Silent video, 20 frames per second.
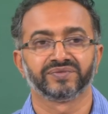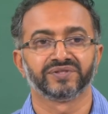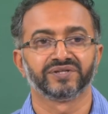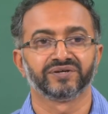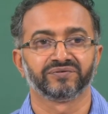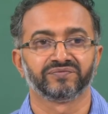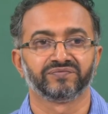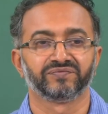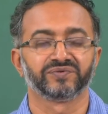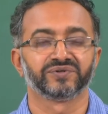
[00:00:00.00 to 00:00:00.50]

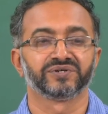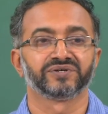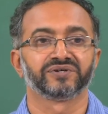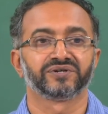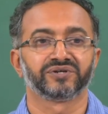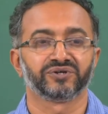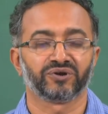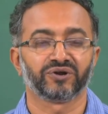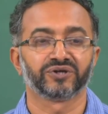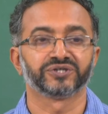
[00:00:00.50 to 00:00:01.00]

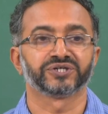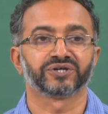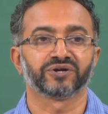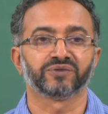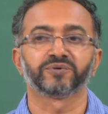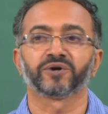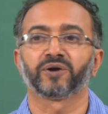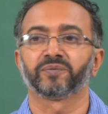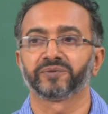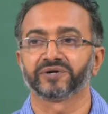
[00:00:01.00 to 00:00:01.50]

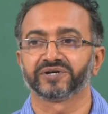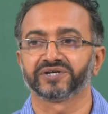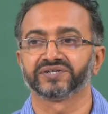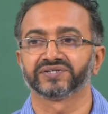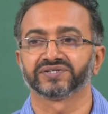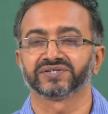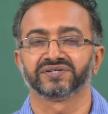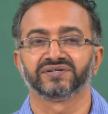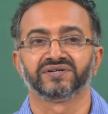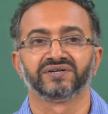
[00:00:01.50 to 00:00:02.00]
rheological
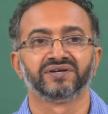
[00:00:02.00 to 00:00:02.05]
properties.